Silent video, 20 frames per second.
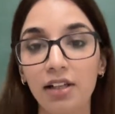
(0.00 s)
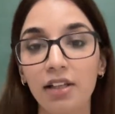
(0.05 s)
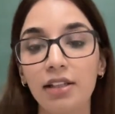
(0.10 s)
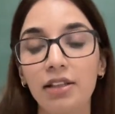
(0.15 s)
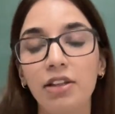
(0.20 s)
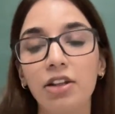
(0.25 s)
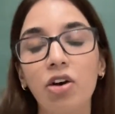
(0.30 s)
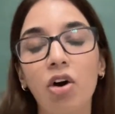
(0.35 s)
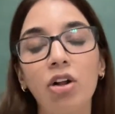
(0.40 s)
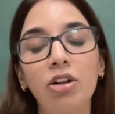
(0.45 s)

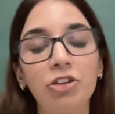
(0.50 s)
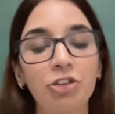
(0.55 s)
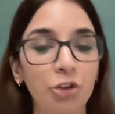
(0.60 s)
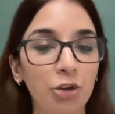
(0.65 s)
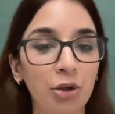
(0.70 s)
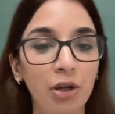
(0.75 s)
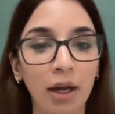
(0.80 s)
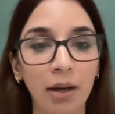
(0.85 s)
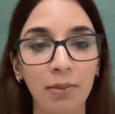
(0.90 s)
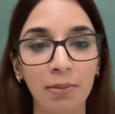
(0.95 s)
they
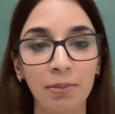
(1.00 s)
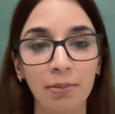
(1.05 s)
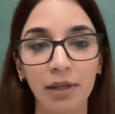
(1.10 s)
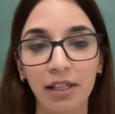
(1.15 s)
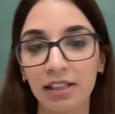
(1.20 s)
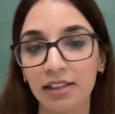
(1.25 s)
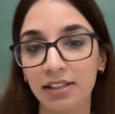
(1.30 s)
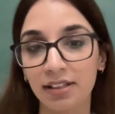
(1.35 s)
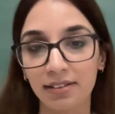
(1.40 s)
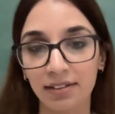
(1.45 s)
also come
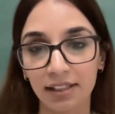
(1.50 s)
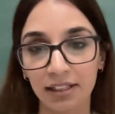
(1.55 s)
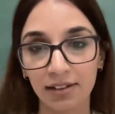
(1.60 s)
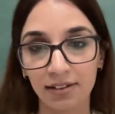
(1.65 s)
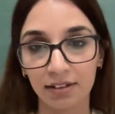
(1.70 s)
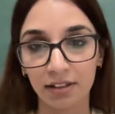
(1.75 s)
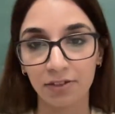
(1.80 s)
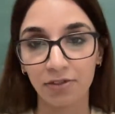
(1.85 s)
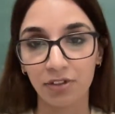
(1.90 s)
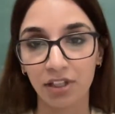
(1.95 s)
in the
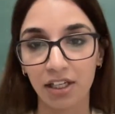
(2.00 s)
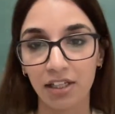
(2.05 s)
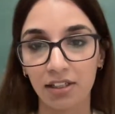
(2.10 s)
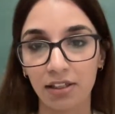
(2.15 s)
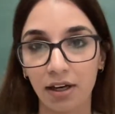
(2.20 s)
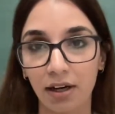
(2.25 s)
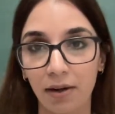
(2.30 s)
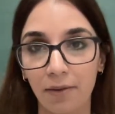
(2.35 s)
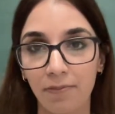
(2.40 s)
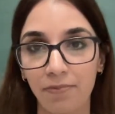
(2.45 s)
sensitive
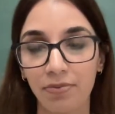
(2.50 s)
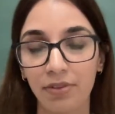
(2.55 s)
data.